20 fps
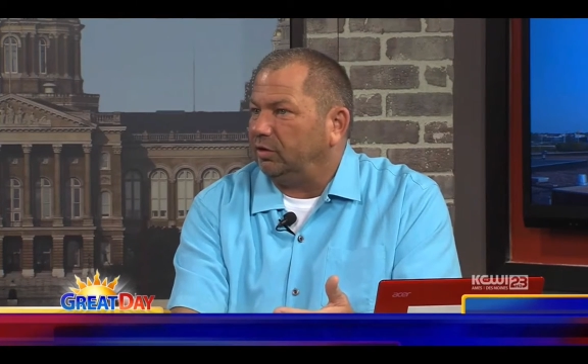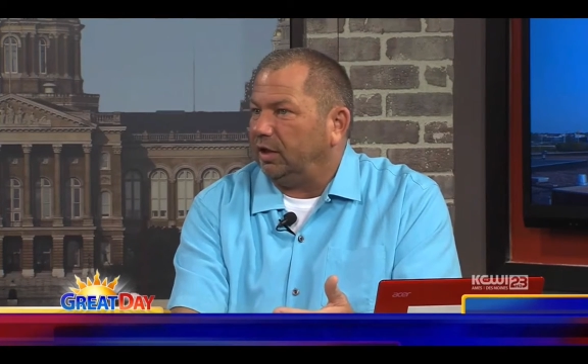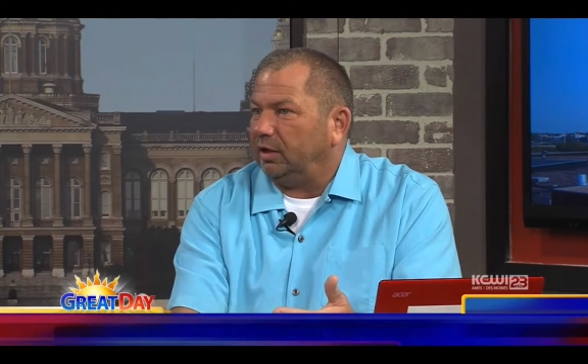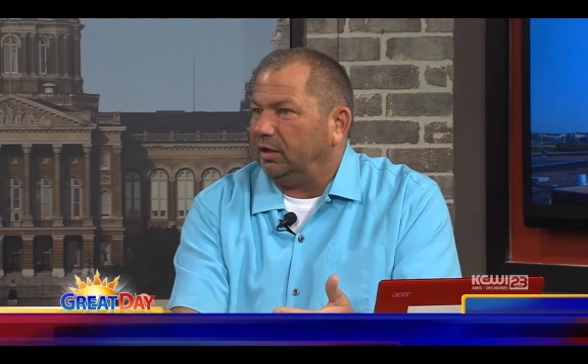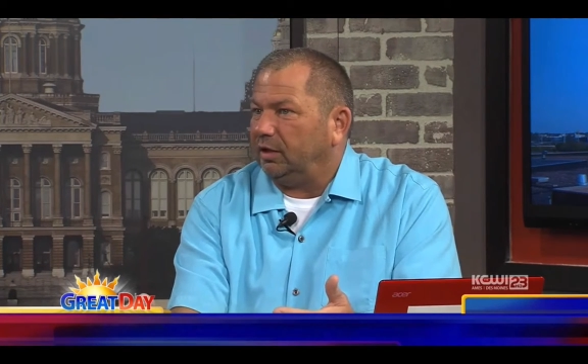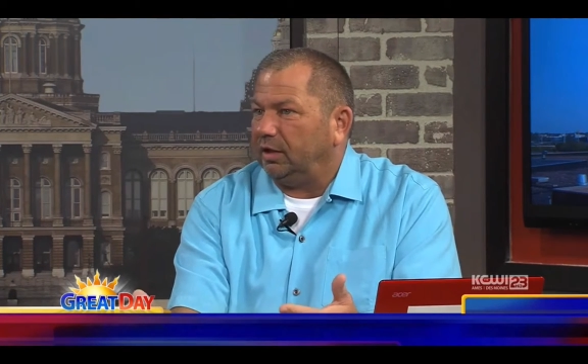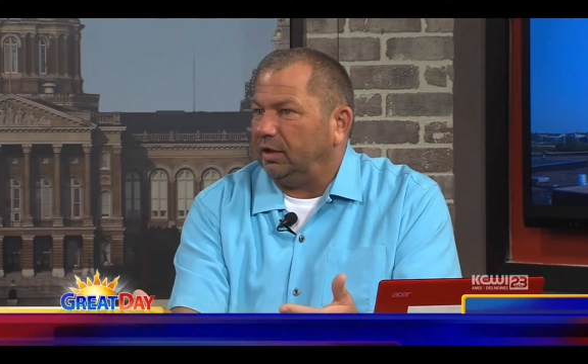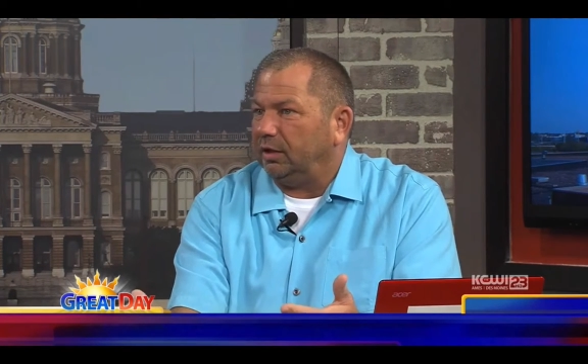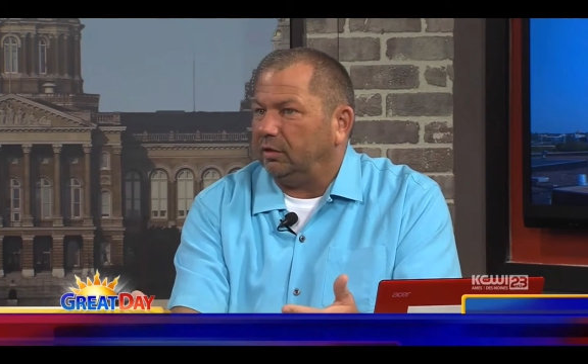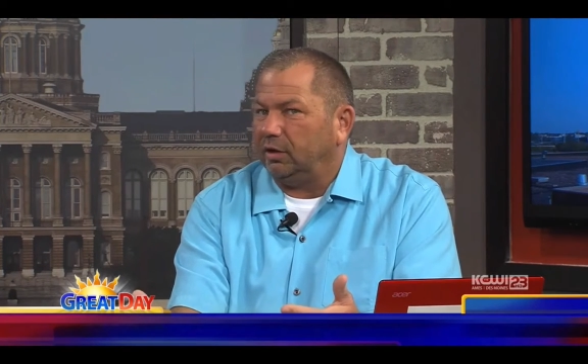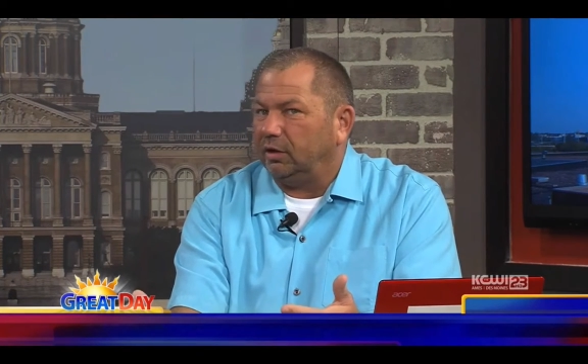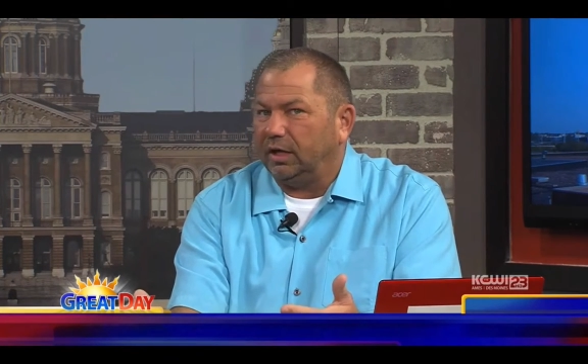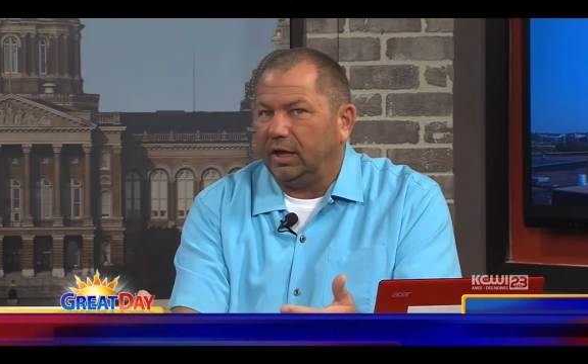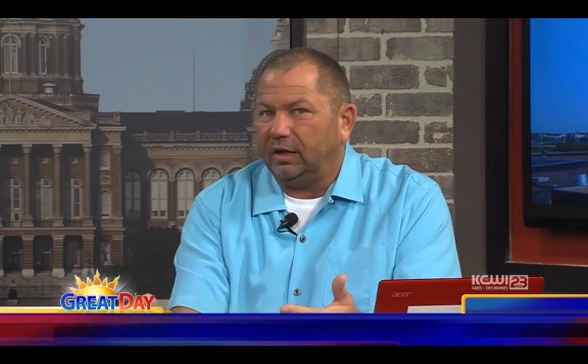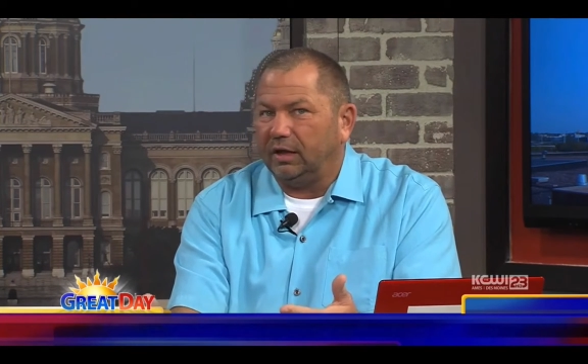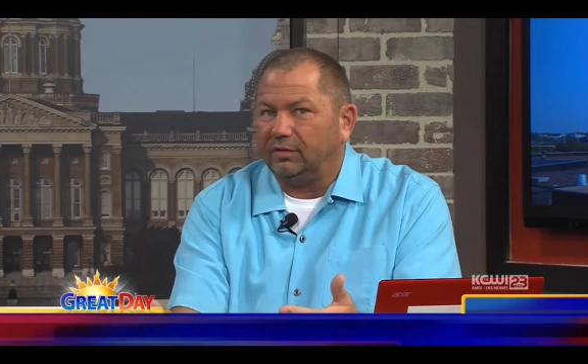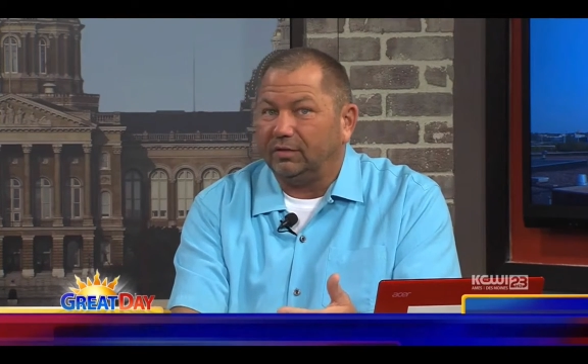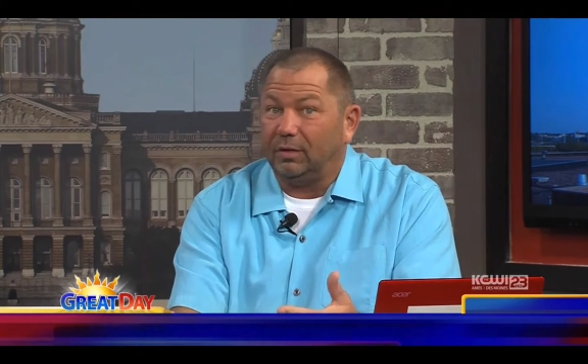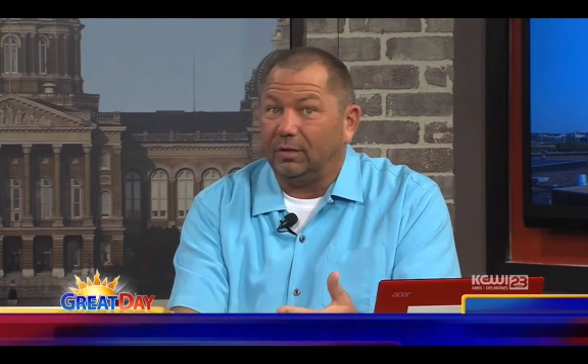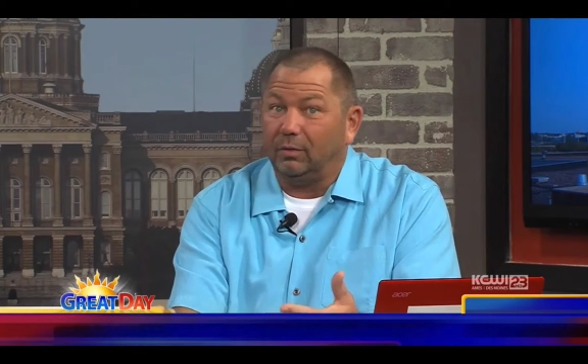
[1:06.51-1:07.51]
they look
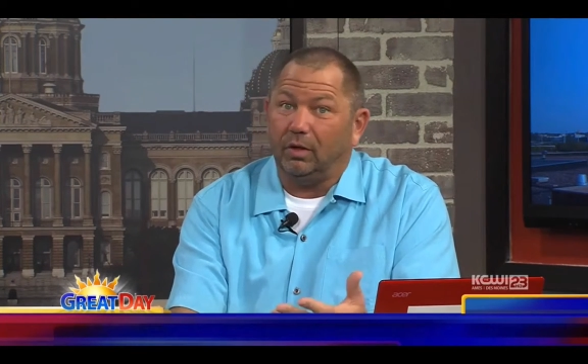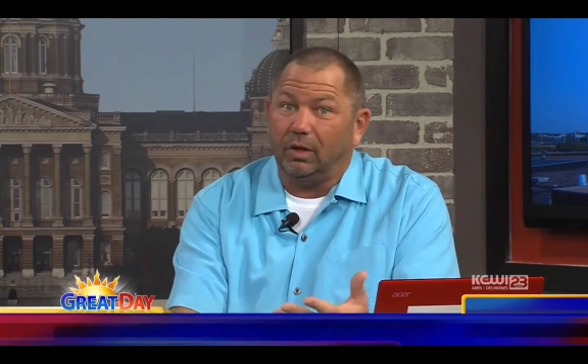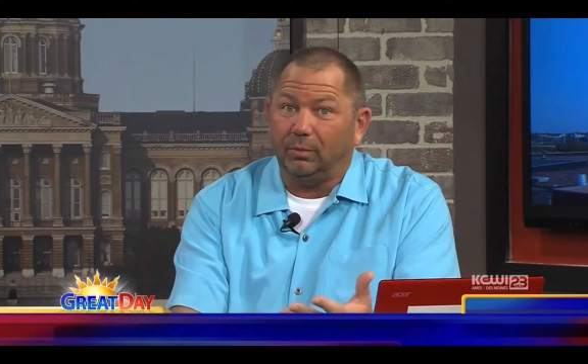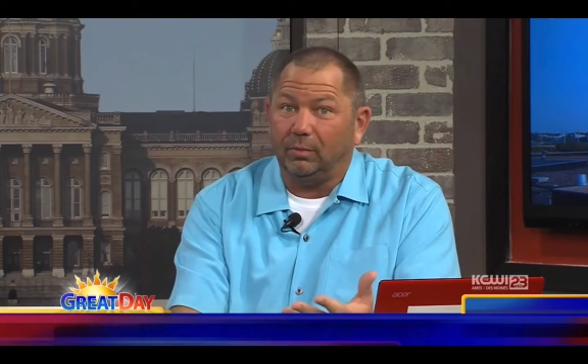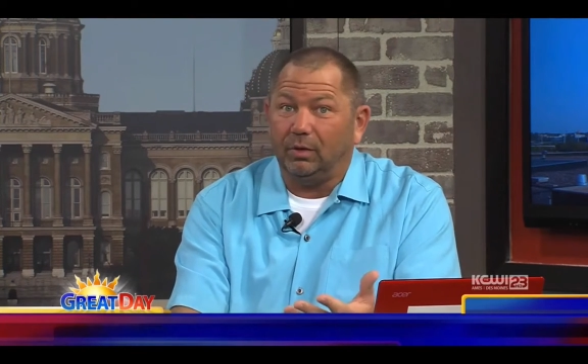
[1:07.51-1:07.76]
at it and say, well,